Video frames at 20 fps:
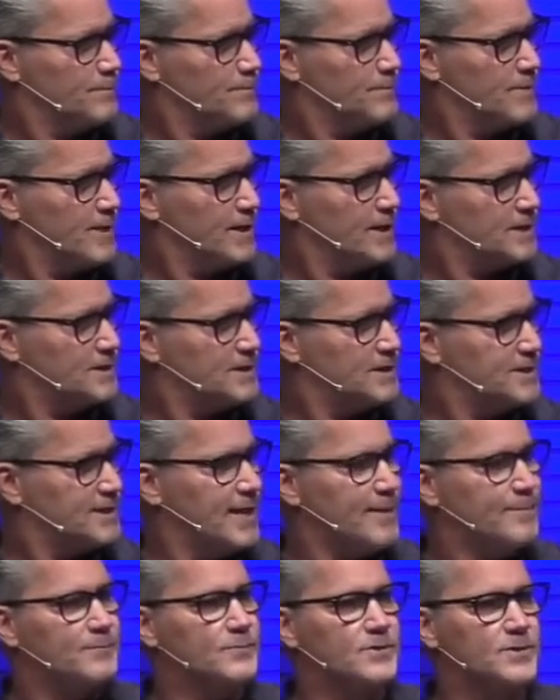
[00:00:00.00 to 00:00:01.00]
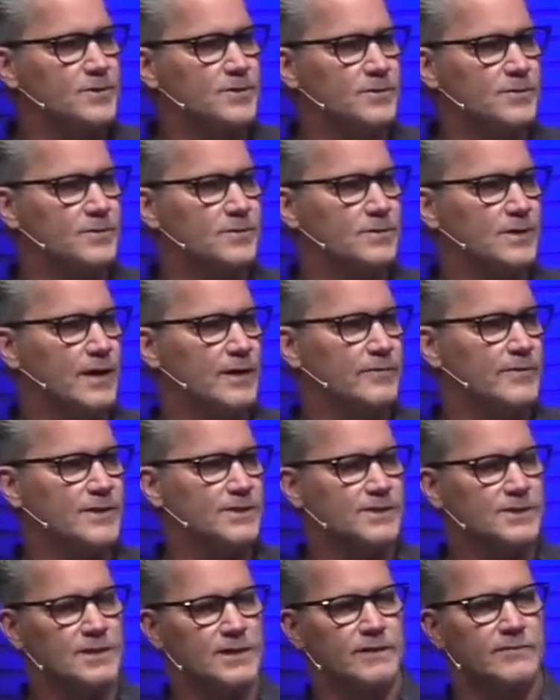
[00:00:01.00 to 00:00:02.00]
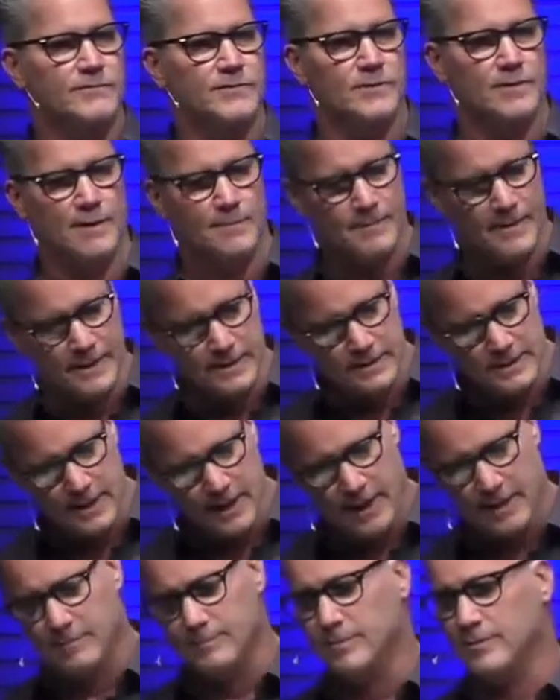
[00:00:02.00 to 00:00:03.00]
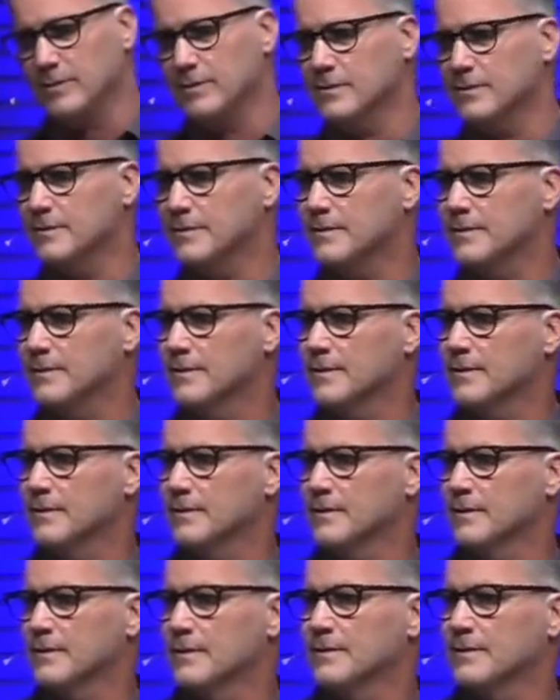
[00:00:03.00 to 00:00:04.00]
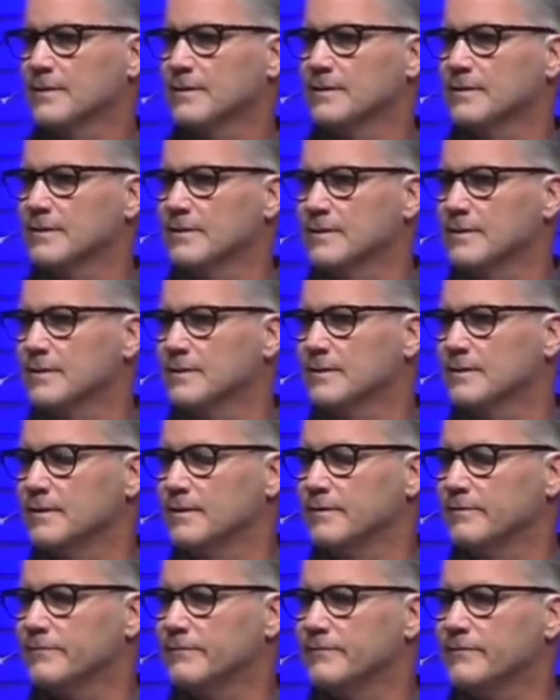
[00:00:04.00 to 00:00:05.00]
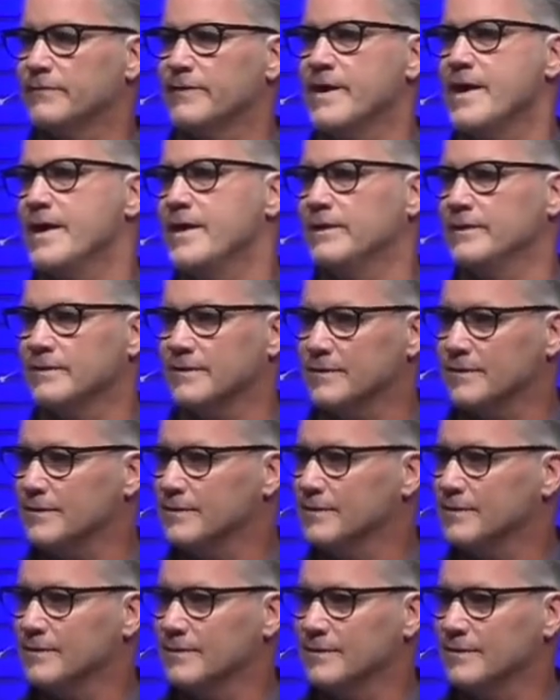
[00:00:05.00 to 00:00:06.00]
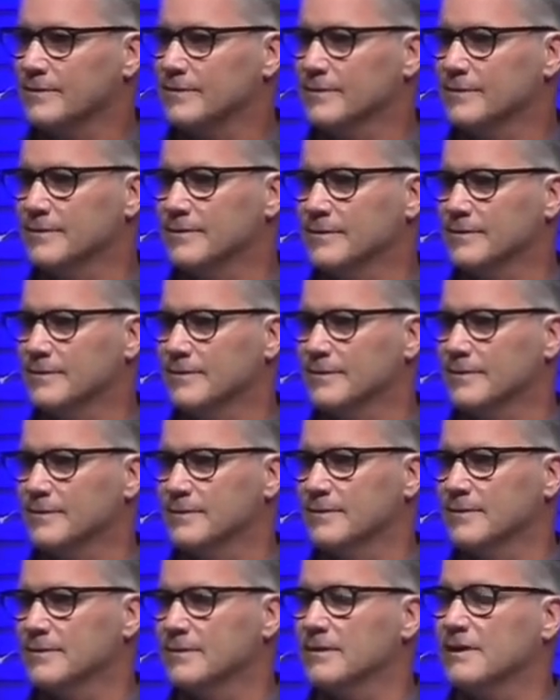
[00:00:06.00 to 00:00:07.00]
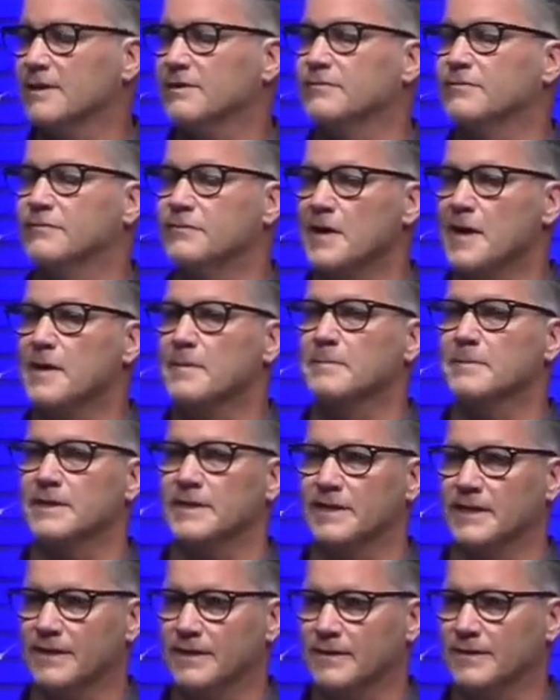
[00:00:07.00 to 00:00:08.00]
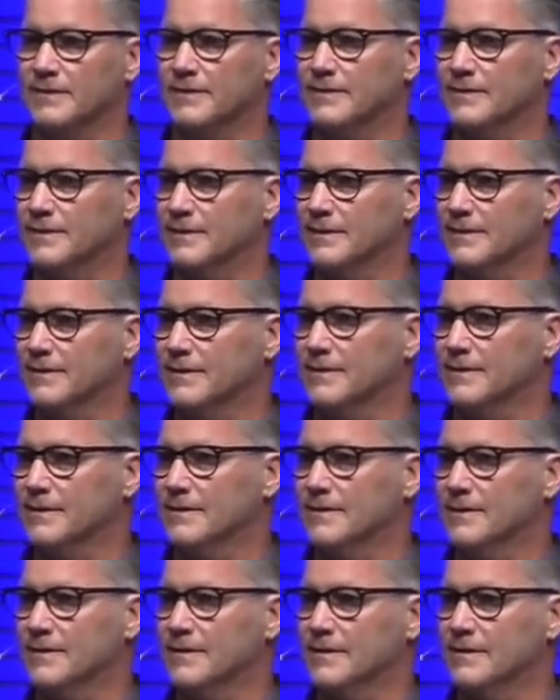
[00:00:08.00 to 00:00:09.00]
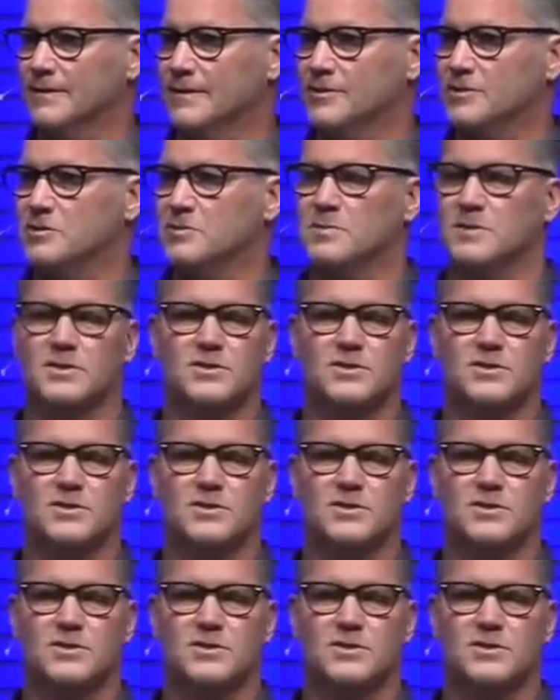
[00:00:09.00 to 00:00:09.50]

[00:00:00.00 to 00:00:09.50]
I accept you. I receive you at my table. You're a friend. You're like family. This is what